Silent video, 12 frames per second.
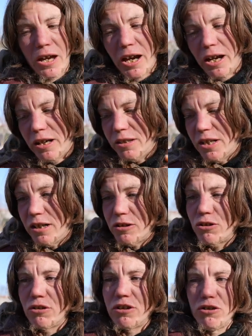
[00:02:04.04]
and then it
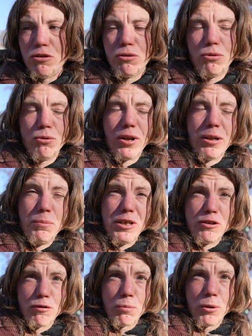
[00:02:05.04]
turned into a
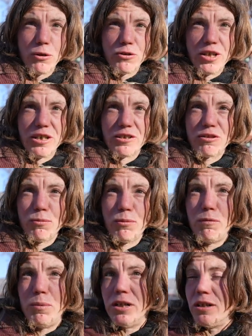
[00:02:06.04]
peaceful protest.
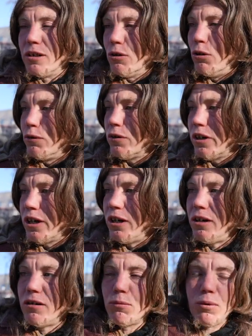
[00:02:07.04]
We've been here
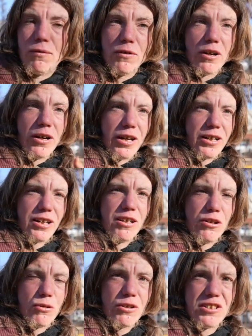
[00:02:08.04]
overnight. We've not had any
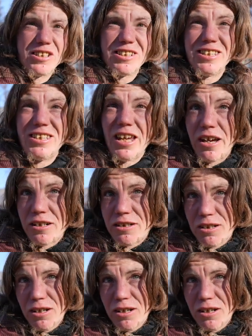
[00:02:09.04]
notices yet,